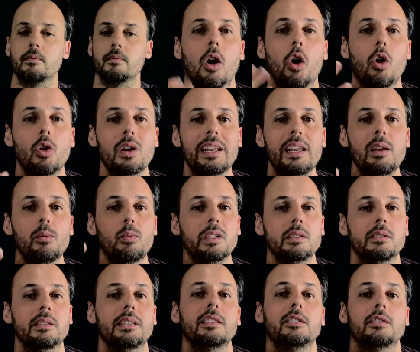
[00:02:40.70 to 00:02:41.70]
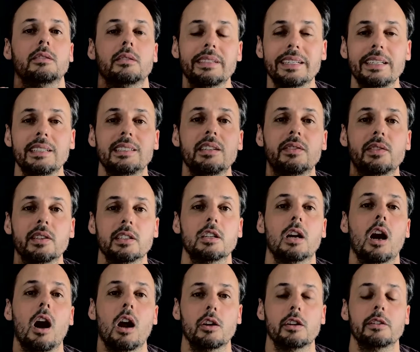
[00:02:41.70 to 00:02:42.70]
Only with these three different
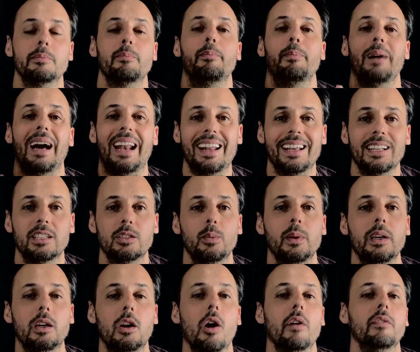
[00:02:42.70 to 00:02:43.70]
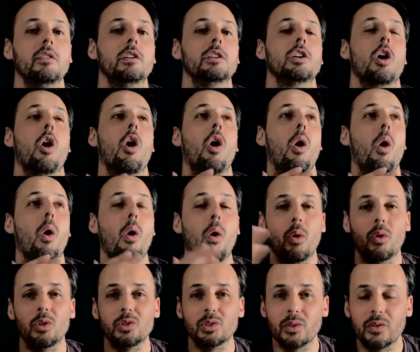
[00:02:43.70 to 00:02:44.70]
colored palettes we cover
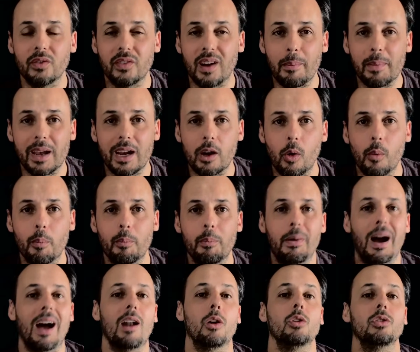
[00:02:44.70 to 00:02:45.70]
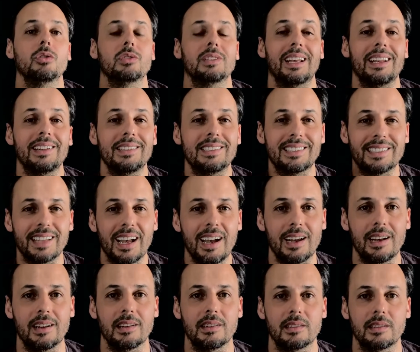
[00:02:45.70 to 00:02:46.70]
all the flamenco palos and
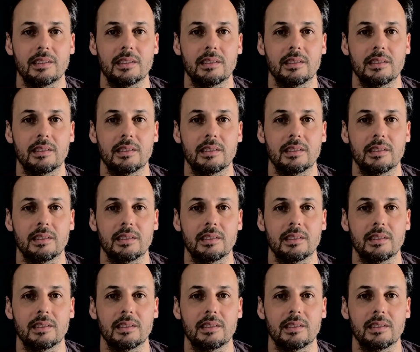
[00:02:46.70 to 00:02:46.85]
styles,